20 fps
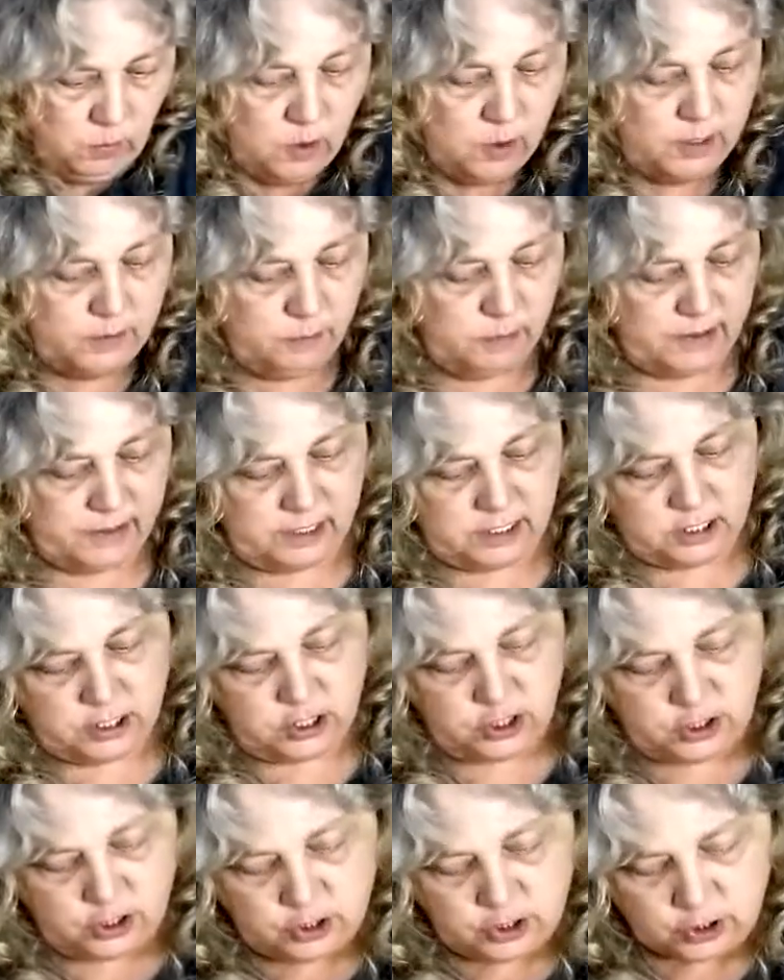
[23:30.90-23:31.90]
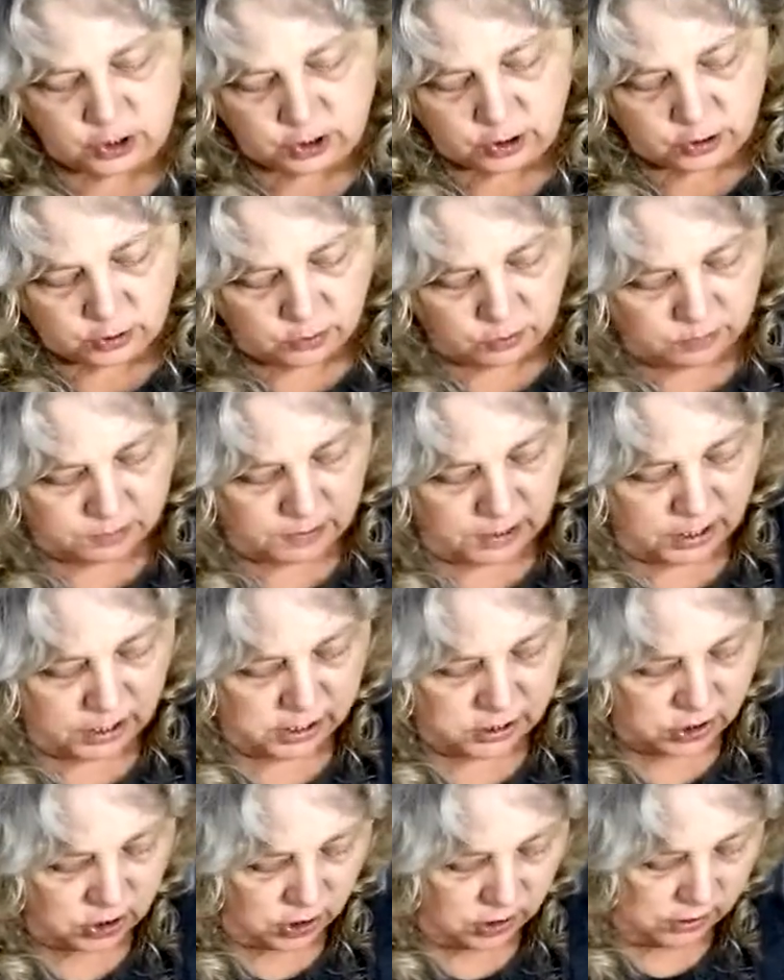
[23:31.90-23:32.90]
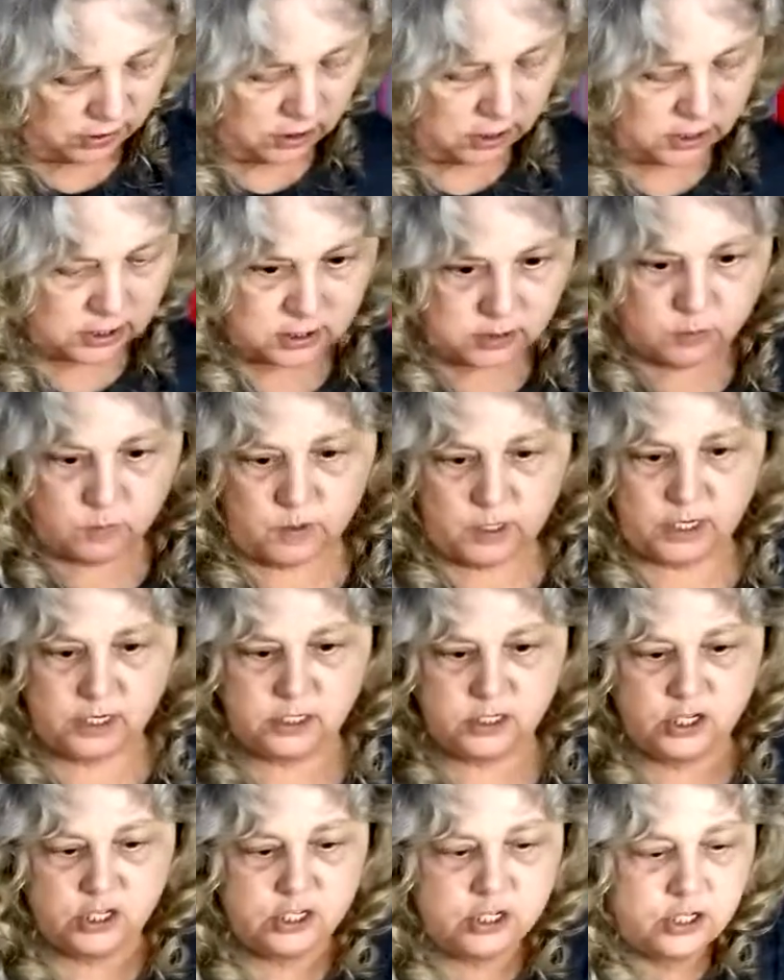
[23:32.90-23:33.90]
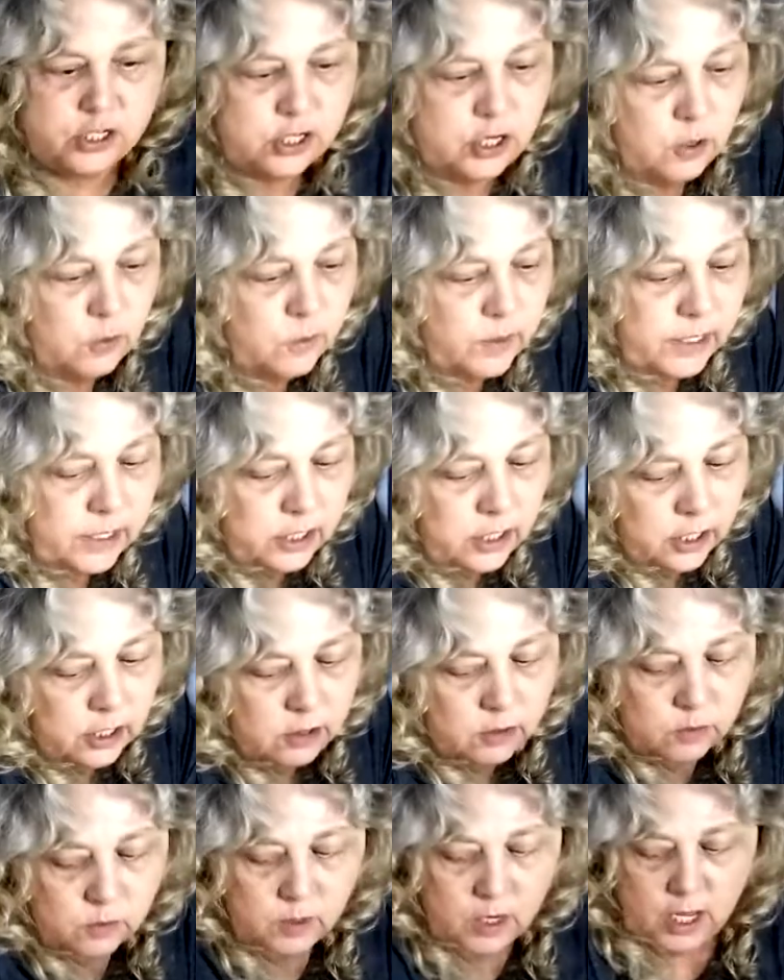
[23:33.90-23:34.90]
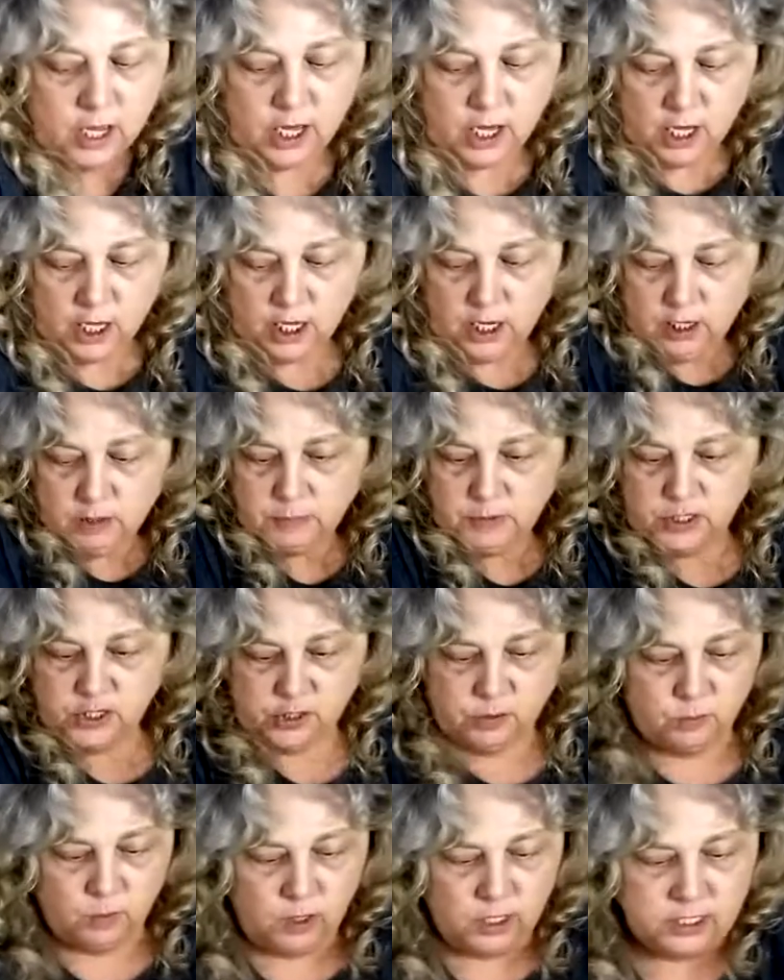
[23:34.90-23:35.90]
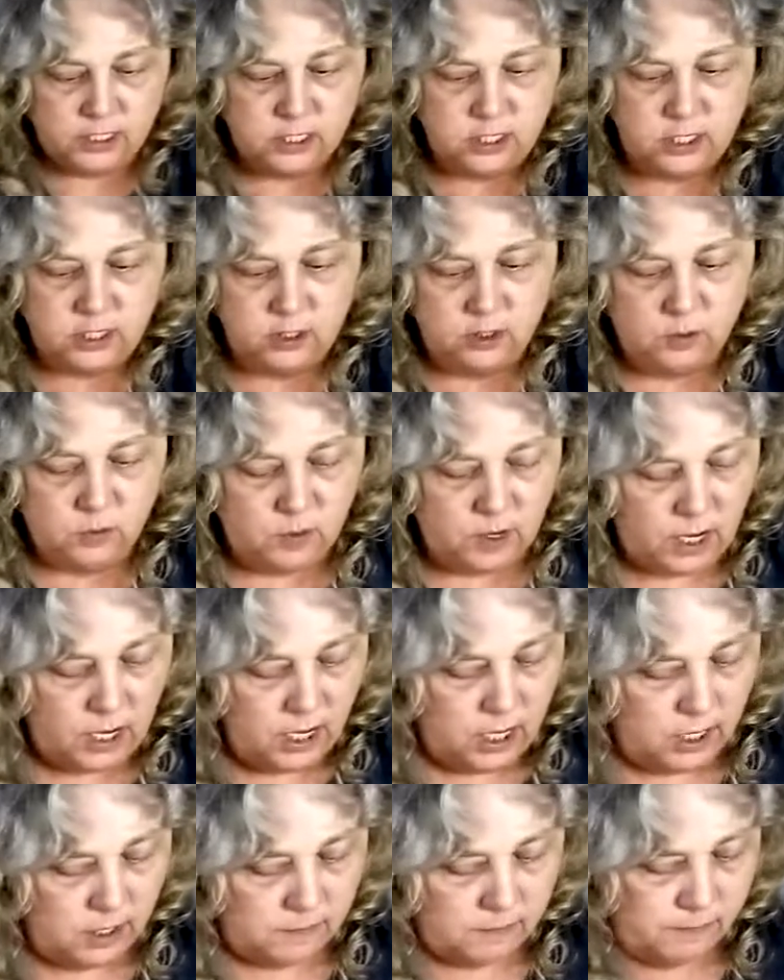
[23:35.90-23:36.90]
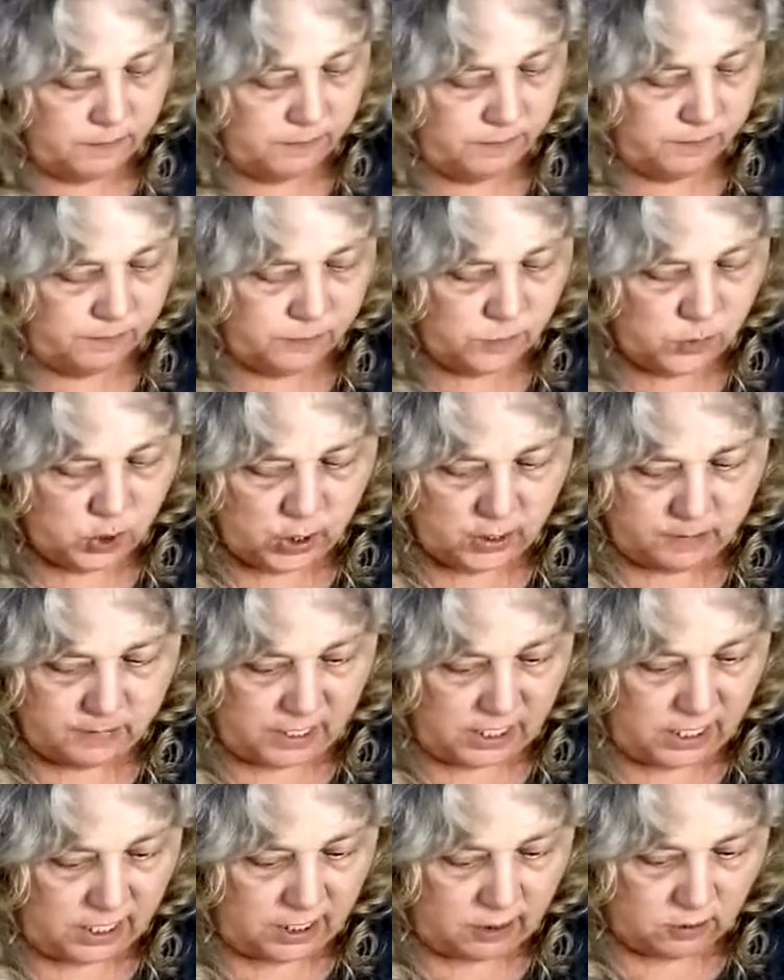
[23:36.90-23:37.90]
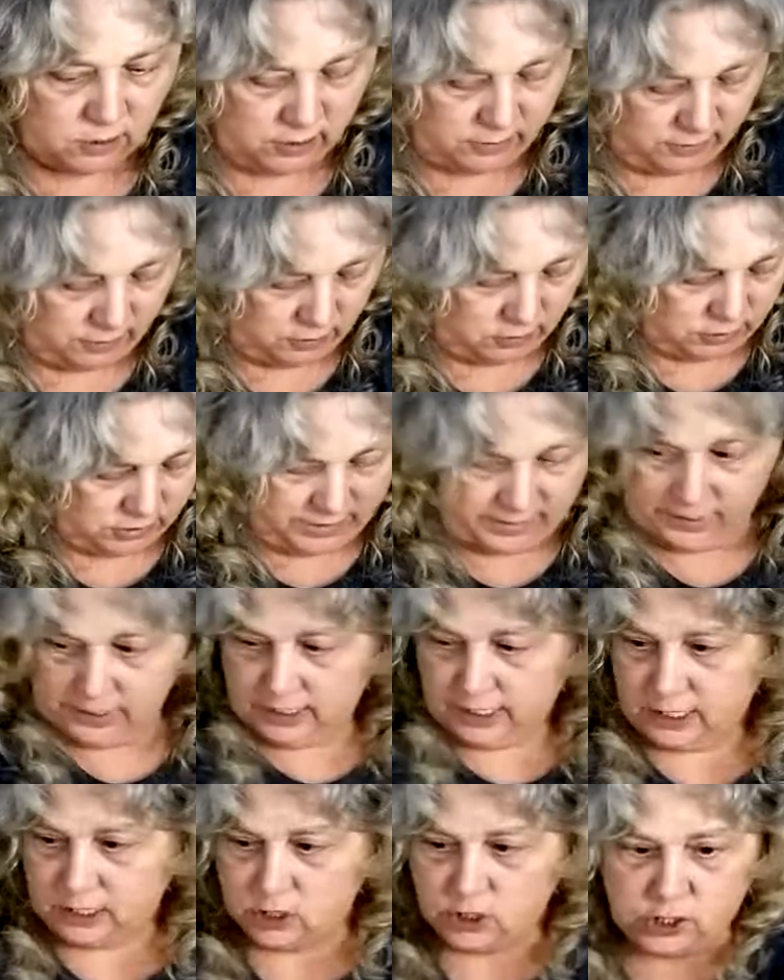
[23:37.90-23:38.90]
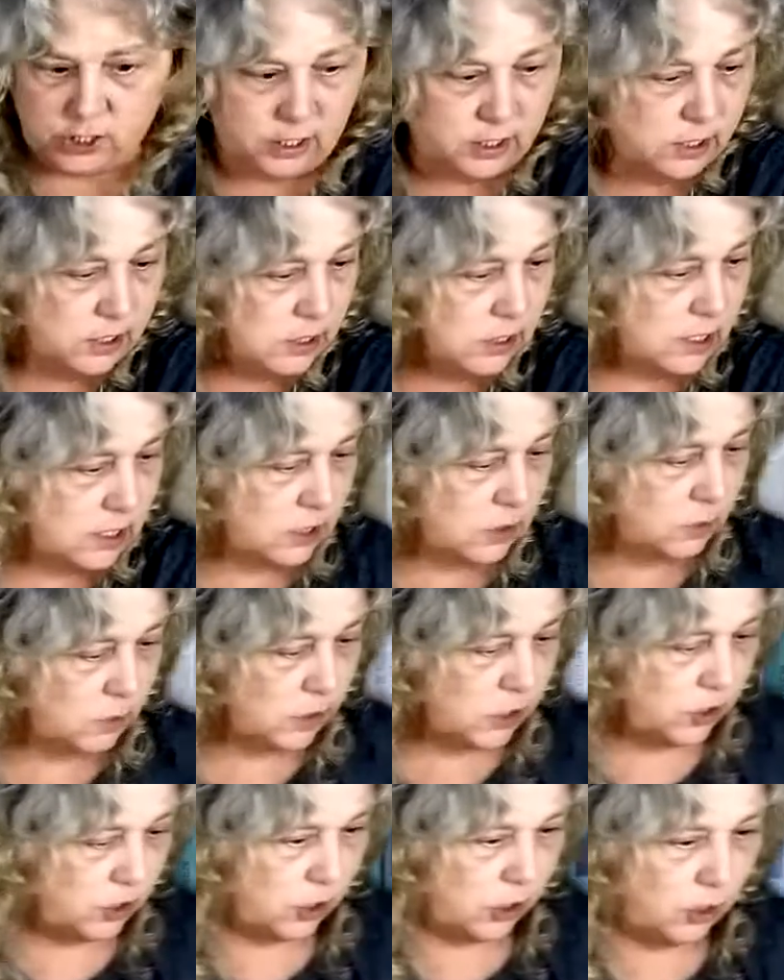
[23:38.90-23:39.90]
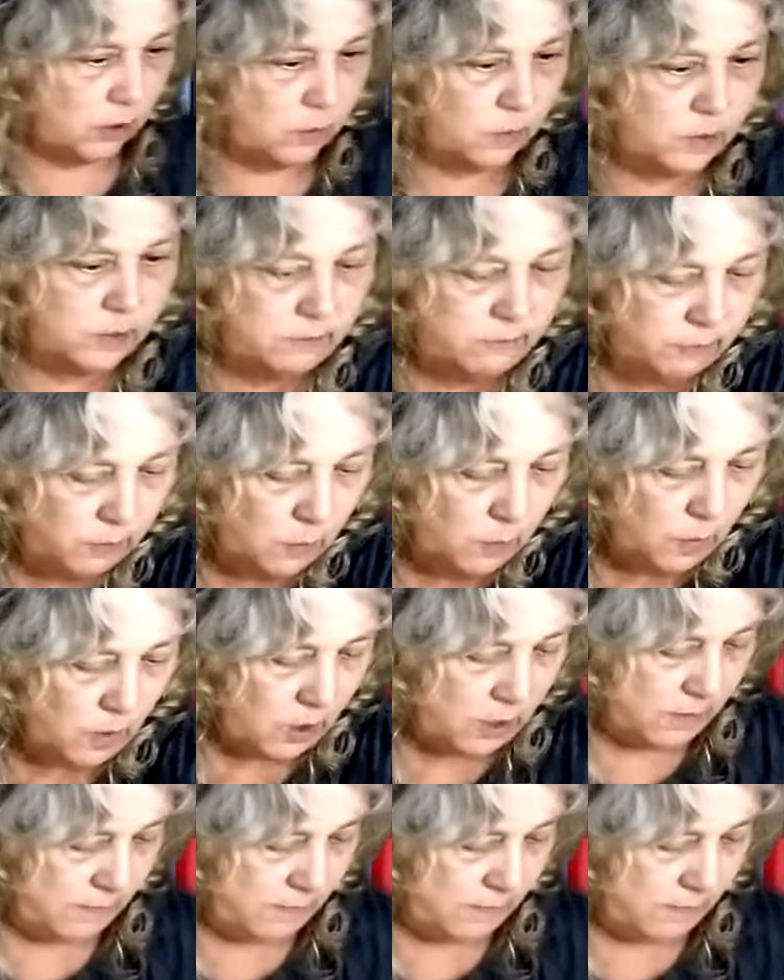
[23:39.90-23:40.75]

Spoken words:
with it too much on this one, just showing you, but you want to trim it down to 13 inches. That's what you're going for.